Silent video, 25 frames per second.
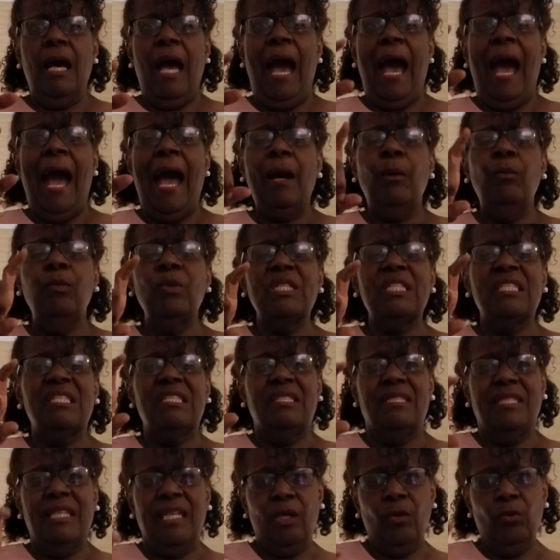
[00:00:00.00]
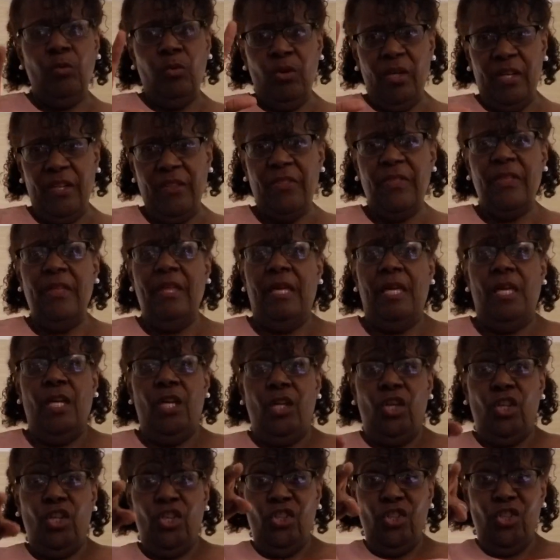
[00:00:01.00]
I would stick with
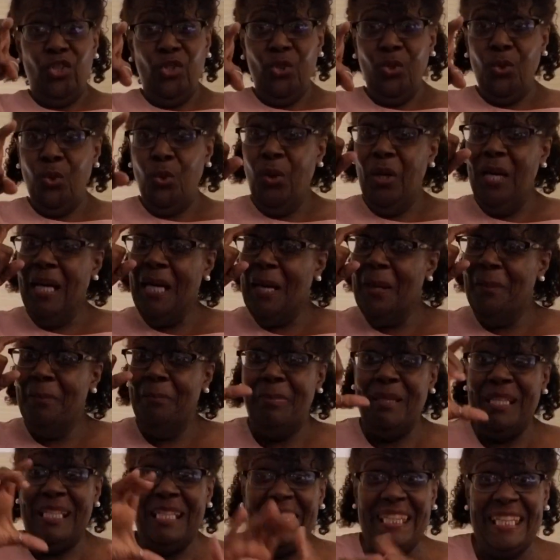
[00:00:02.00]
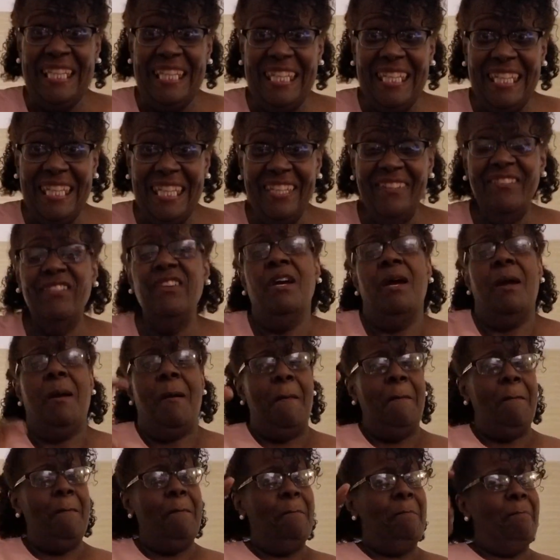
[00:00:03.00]
you believe
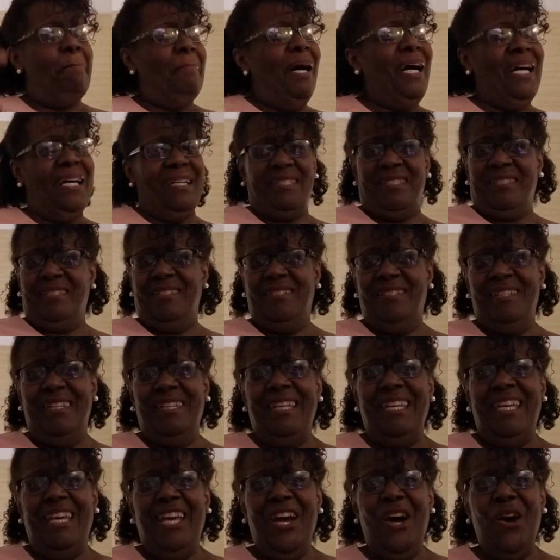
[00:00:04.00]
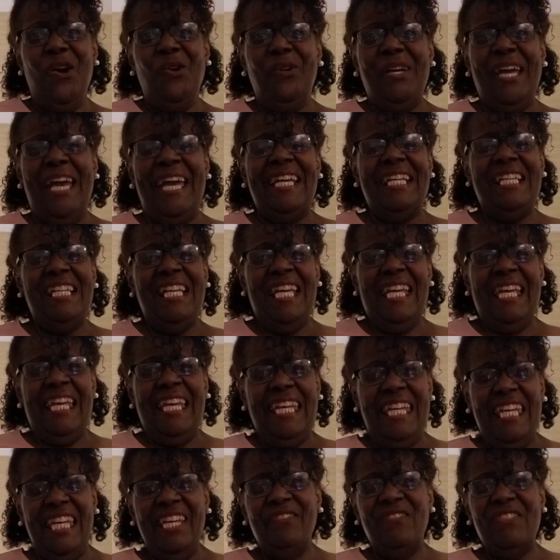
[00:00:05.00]
must. Okay?
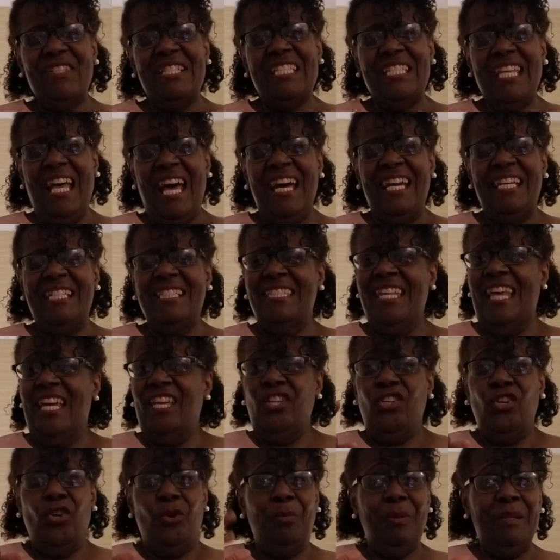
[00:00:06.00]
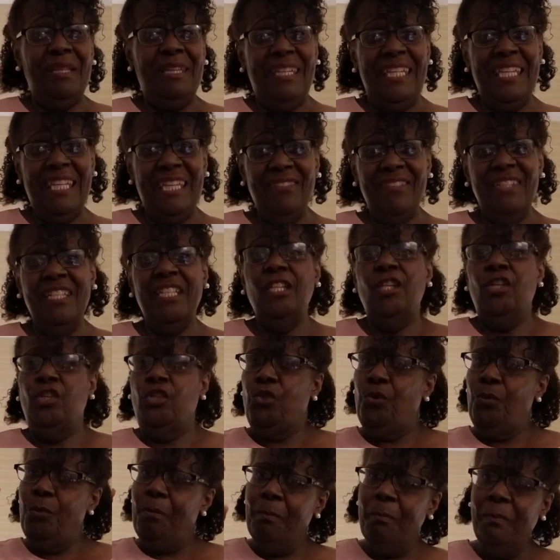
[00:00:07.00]
Emphasize that you're believing,
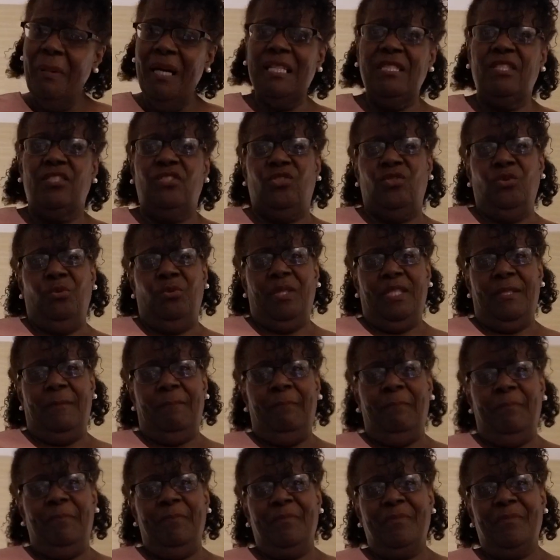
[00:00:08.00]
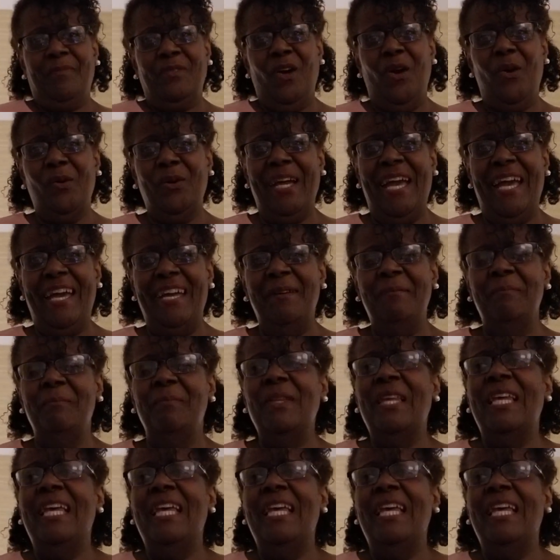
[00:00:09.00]
you must do it. Okay?